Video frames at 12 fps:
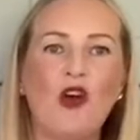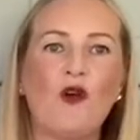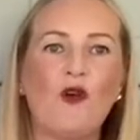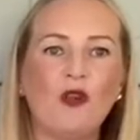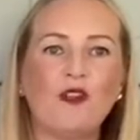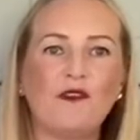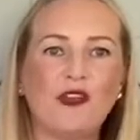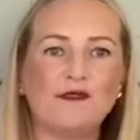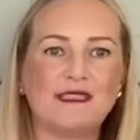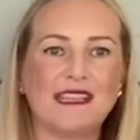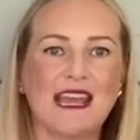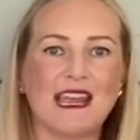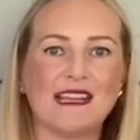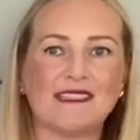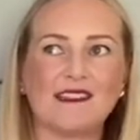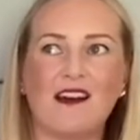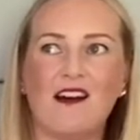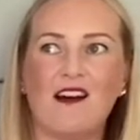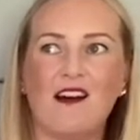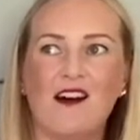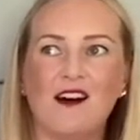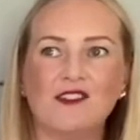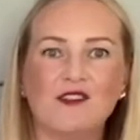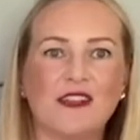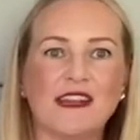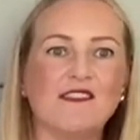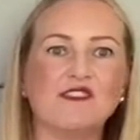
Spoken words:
all of those things you can either